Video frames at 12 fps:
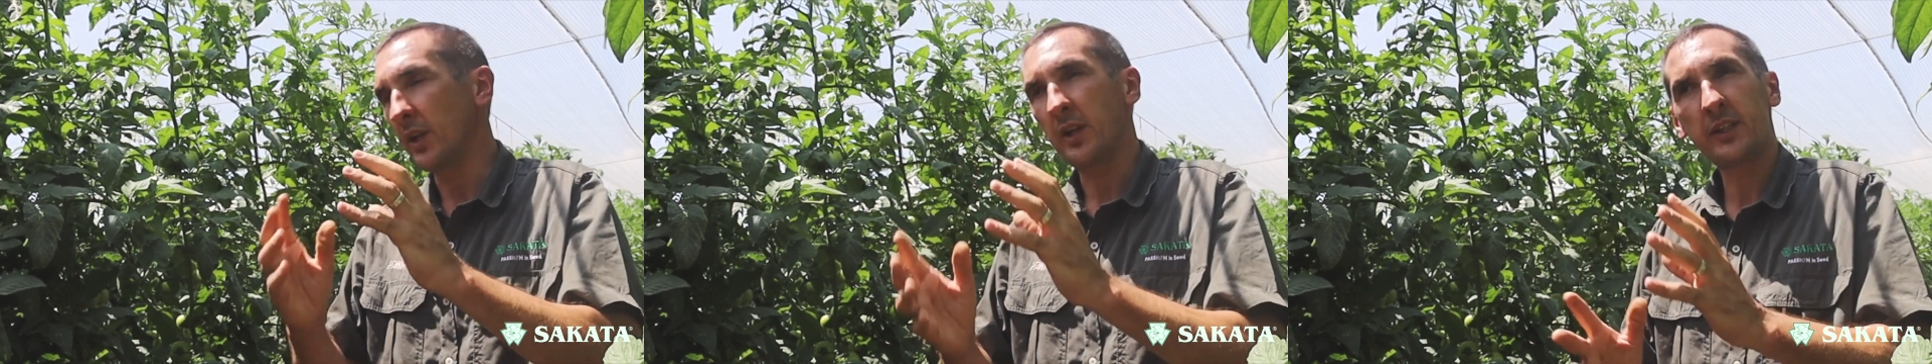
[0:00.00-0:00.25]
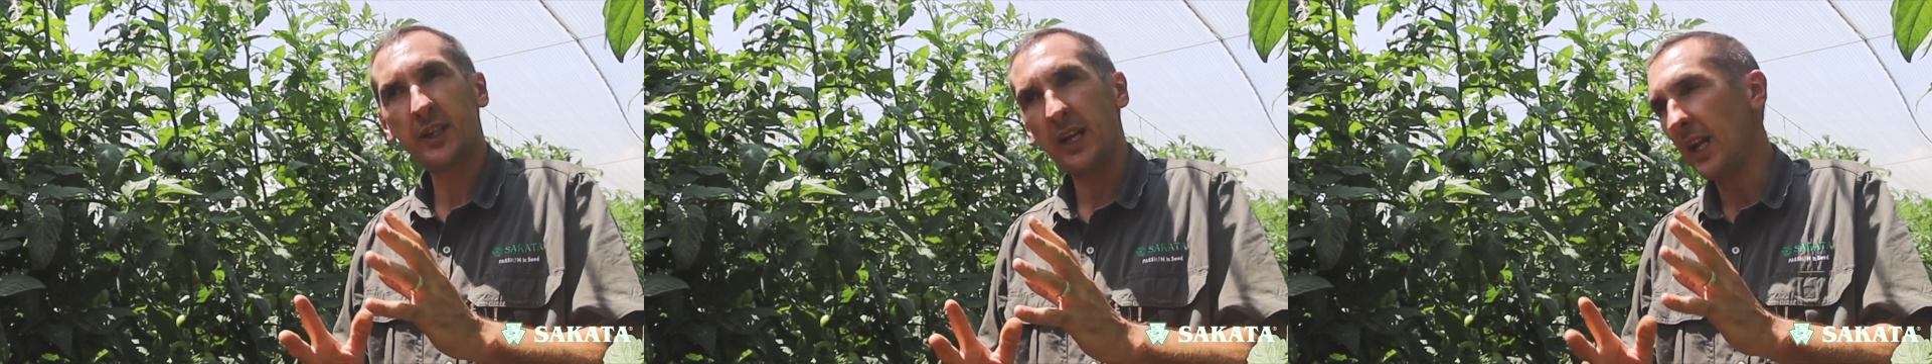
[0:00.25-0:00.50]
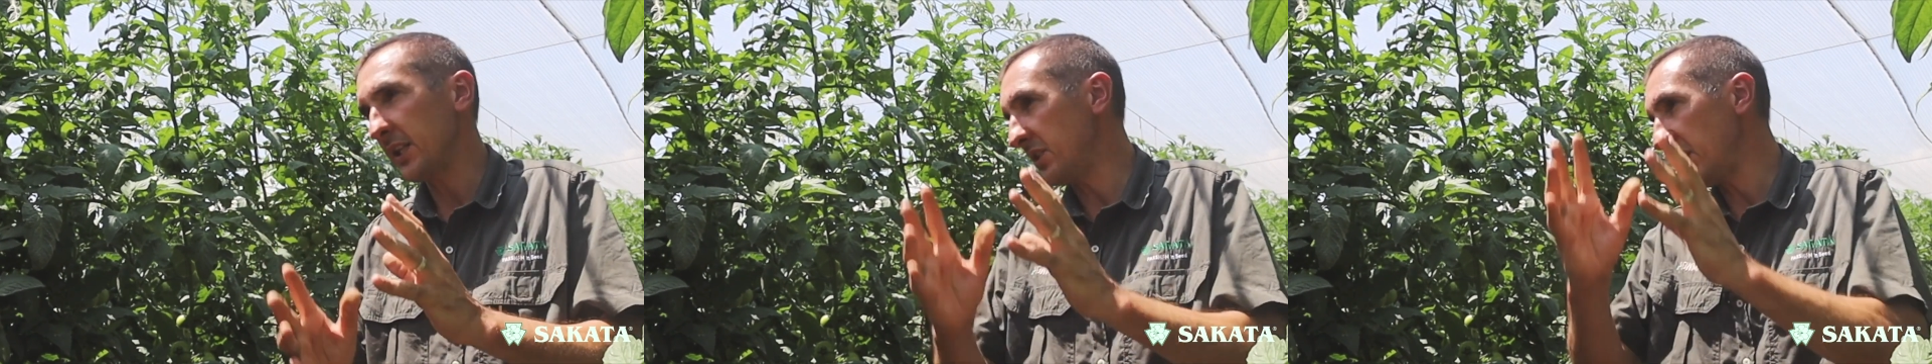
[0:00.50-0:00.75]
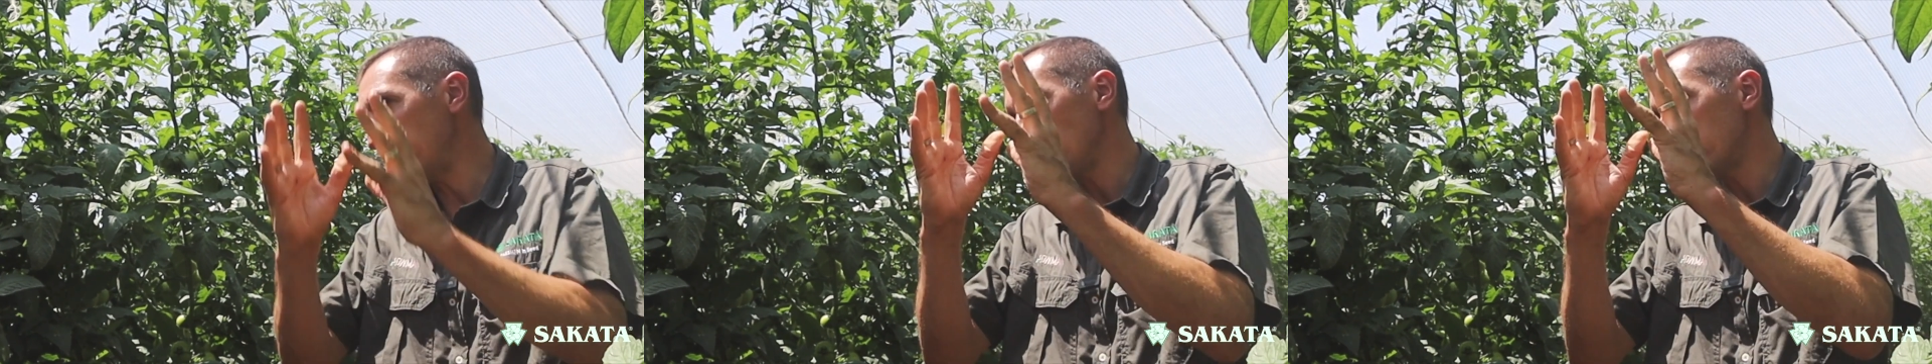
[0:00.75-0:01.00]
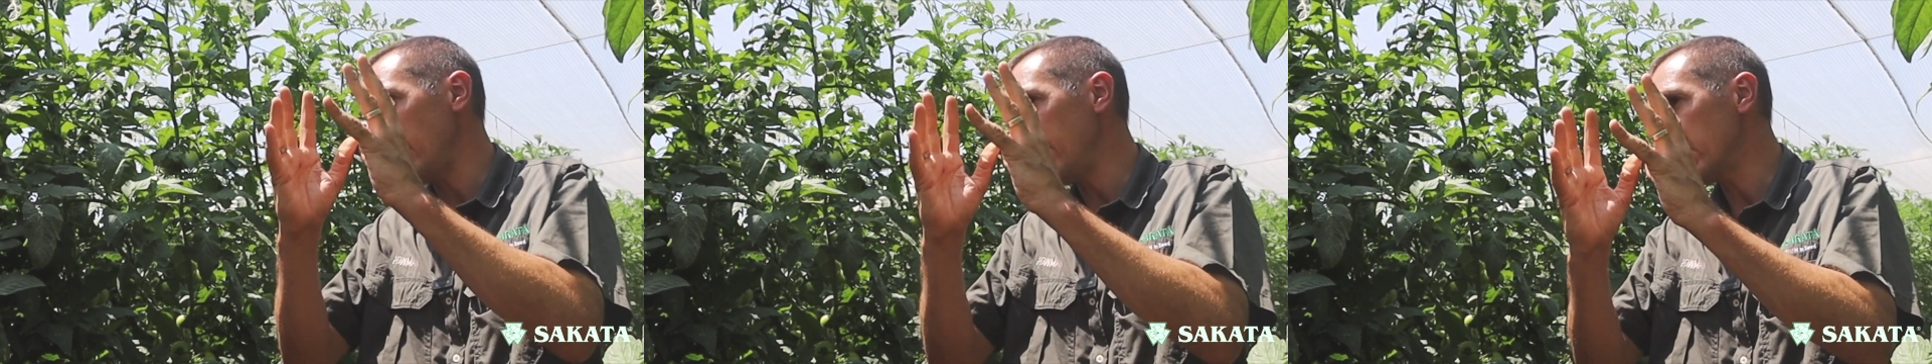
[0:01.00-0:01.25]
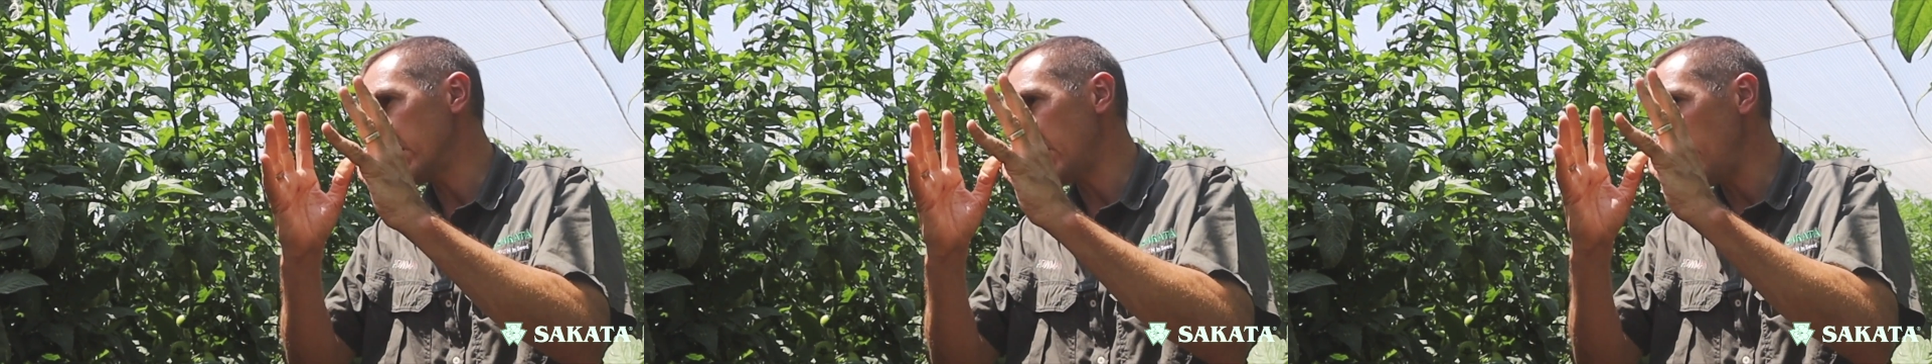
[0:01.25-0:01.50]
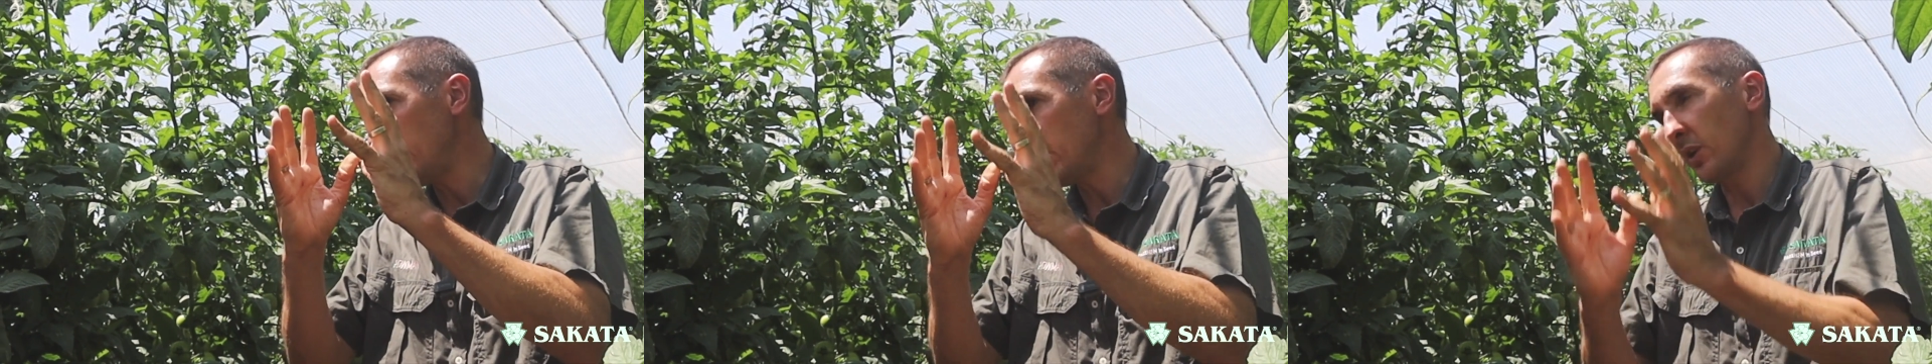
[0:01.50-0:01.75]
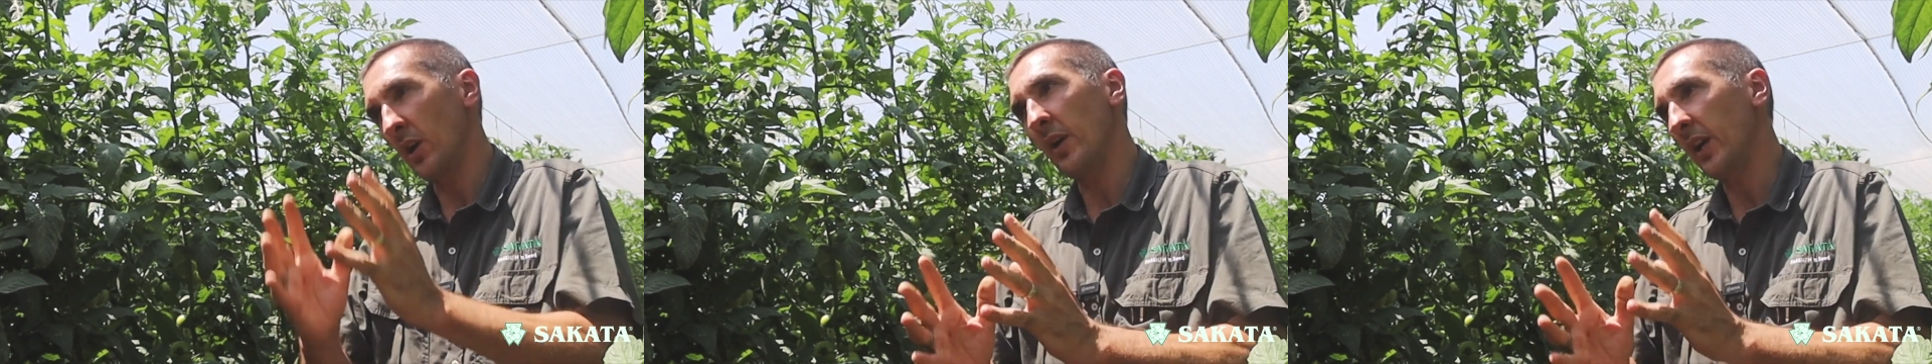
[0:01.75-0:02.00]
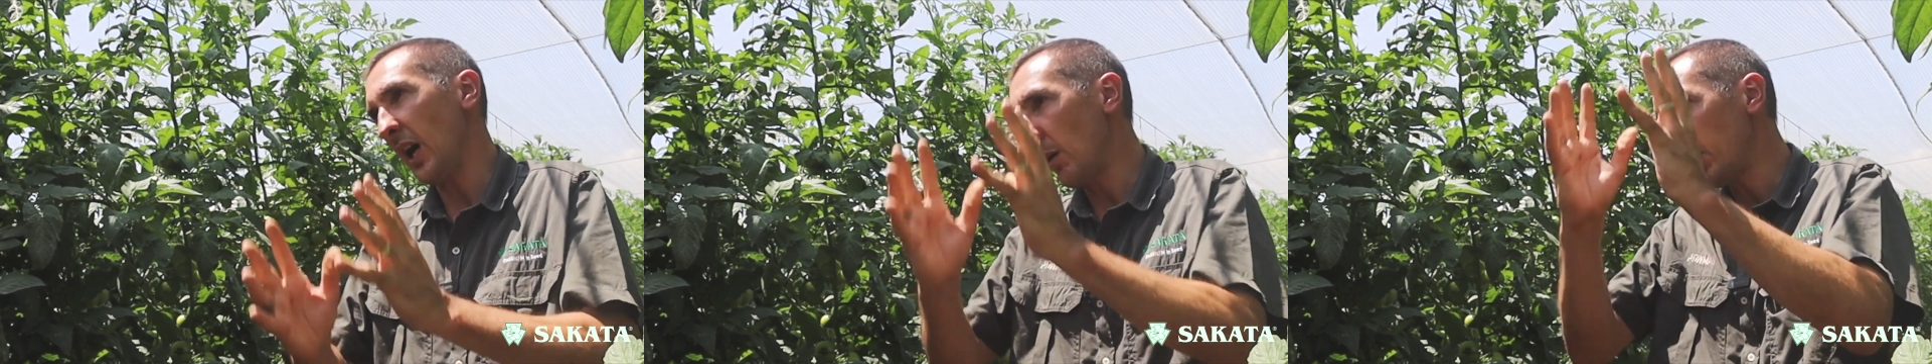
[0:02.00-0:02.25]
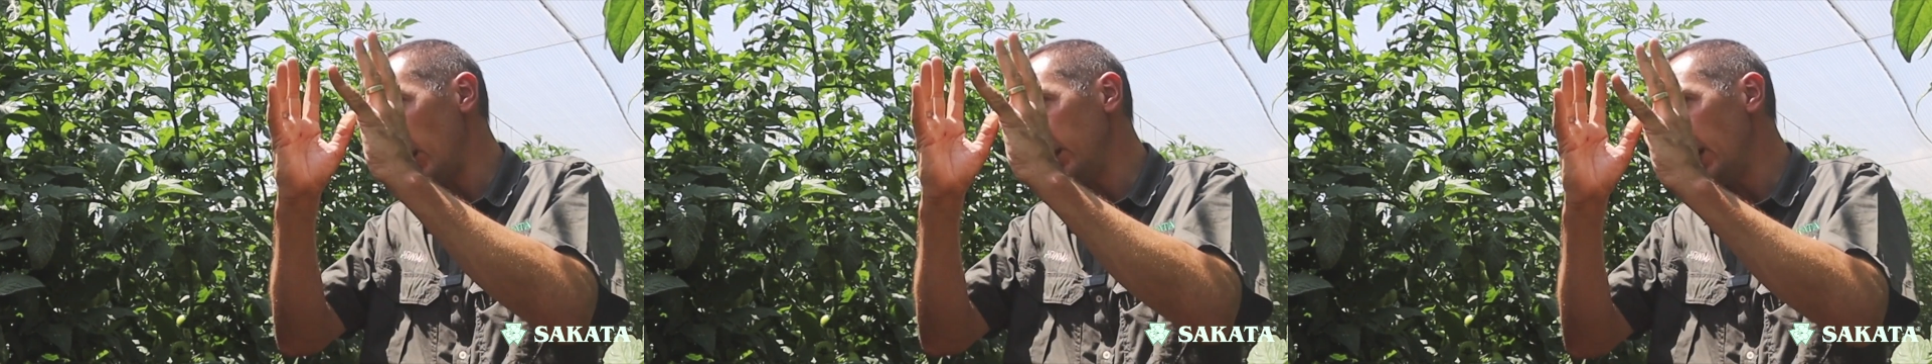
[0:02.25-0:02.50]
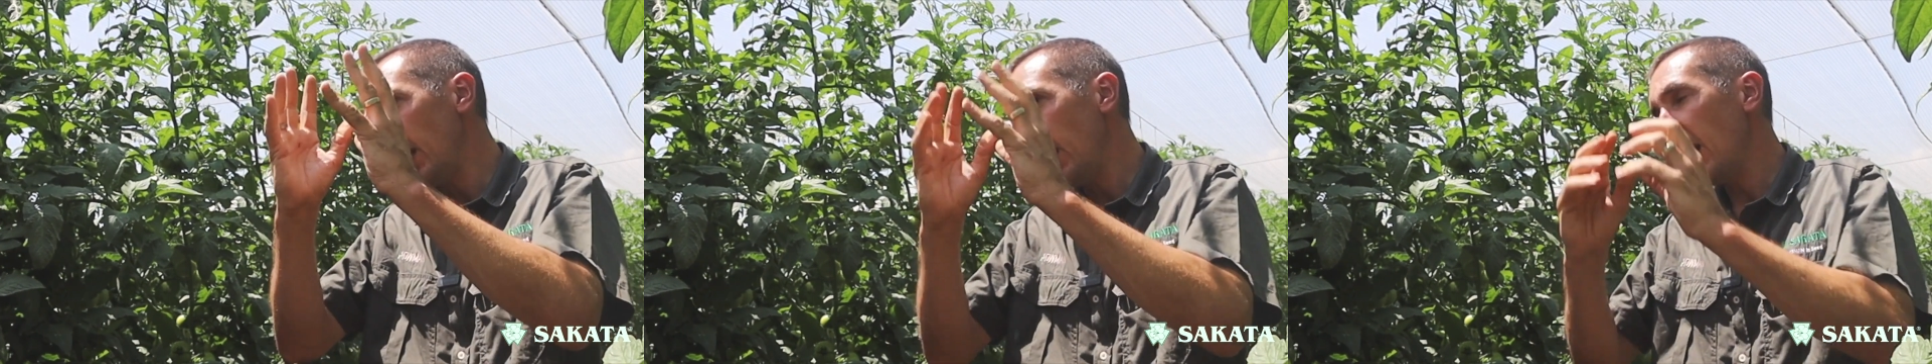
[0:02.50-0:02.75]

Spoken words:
It can have 6 or 7 stems growing upright,